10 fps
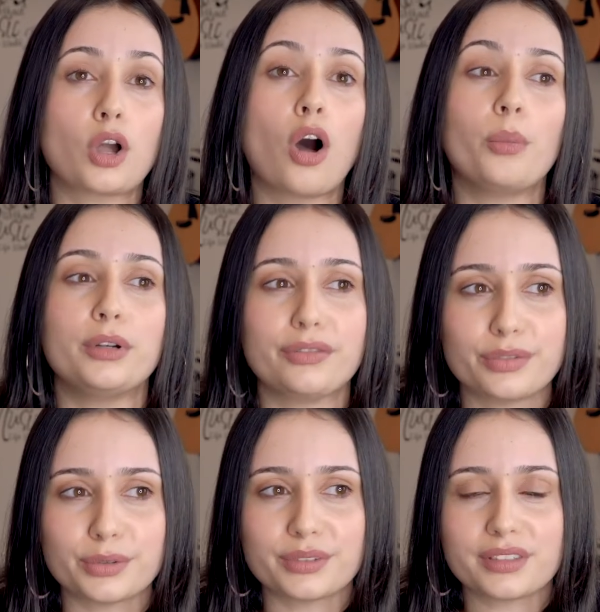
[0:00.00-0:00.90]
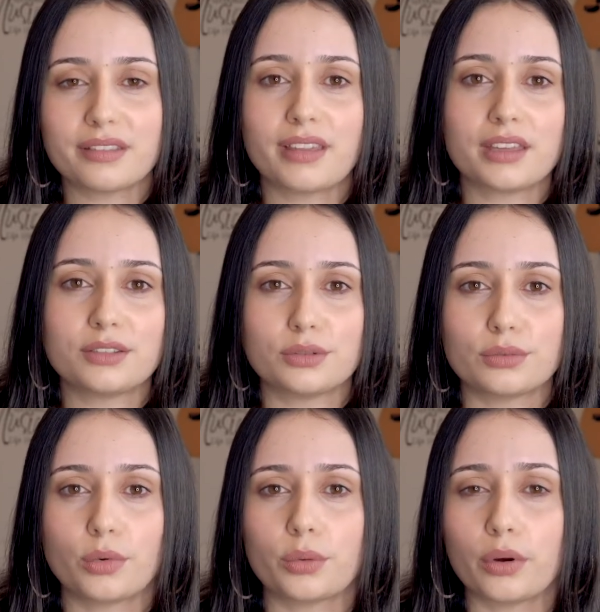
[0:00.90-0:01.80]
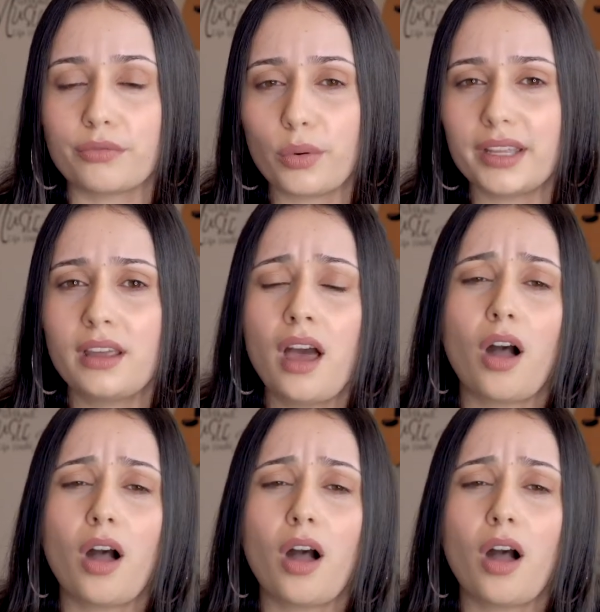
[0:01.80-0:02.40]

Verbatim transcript: common foods that you want to avoid.